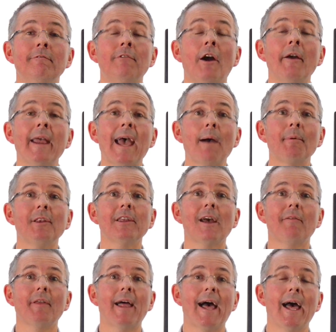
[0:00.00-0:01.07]
very happy to
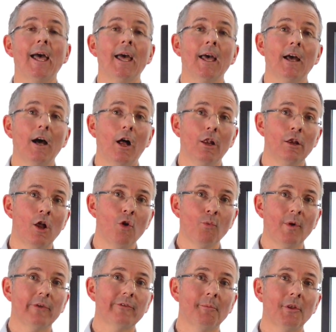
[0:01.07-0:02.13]
cover that, along
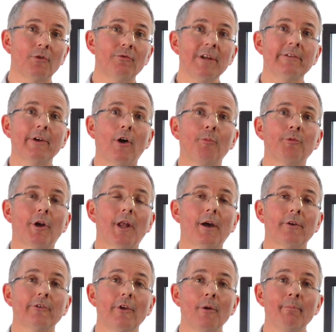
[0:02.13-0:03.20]
with some of the retail
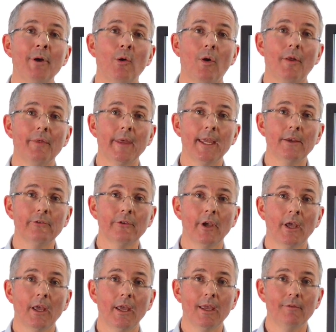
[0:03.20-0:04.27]
products that are built on these
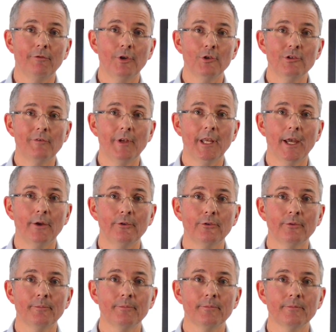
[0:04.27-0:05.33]
in future videos.